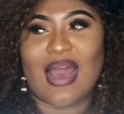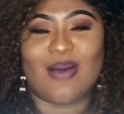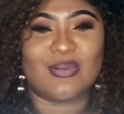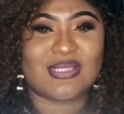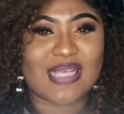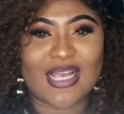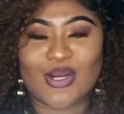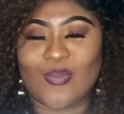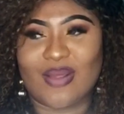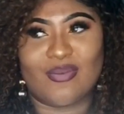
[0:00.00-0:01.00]
I was
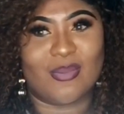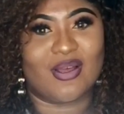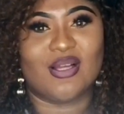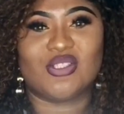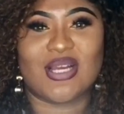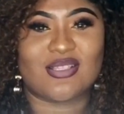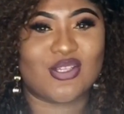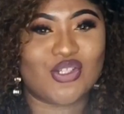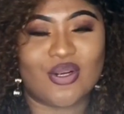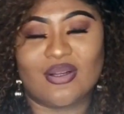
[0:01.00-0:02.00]
taken away from the country at
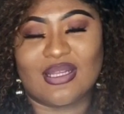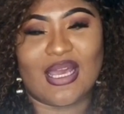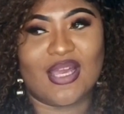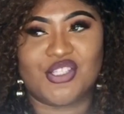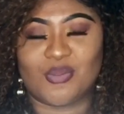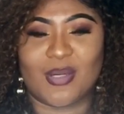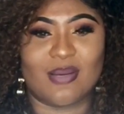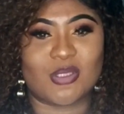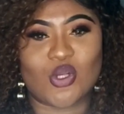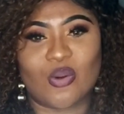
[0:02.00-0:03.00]
such an early age, but
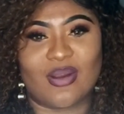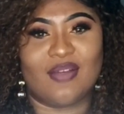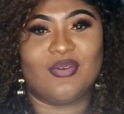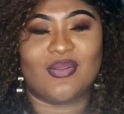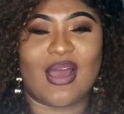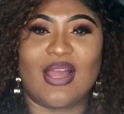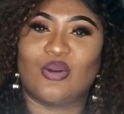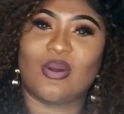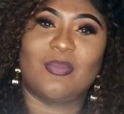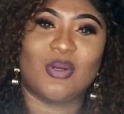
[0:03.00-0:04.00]
I'm so grateful that I
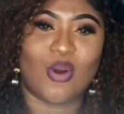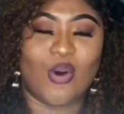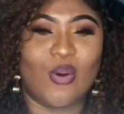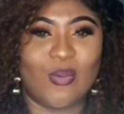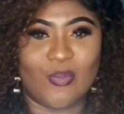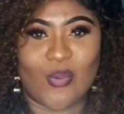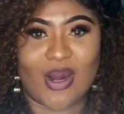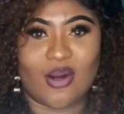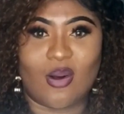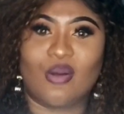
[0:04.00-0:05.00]
grew up in a home
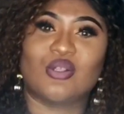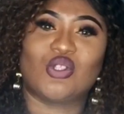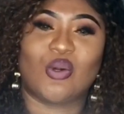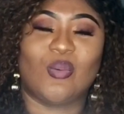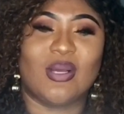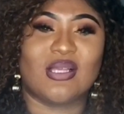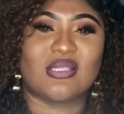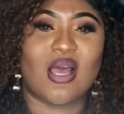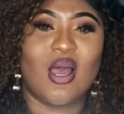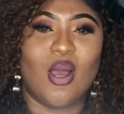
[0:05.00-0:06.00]
where culture
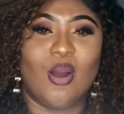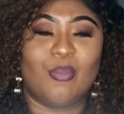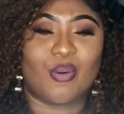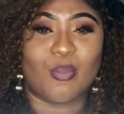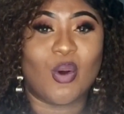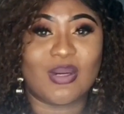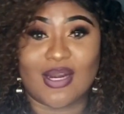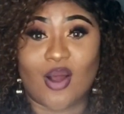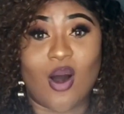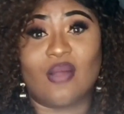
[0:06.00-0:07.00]
was
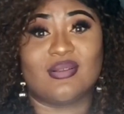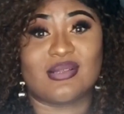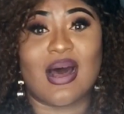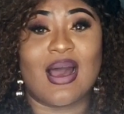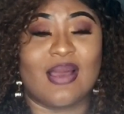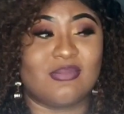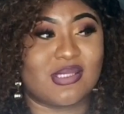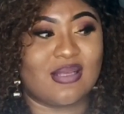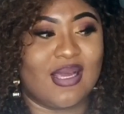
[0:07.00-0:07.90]
promoted all the times.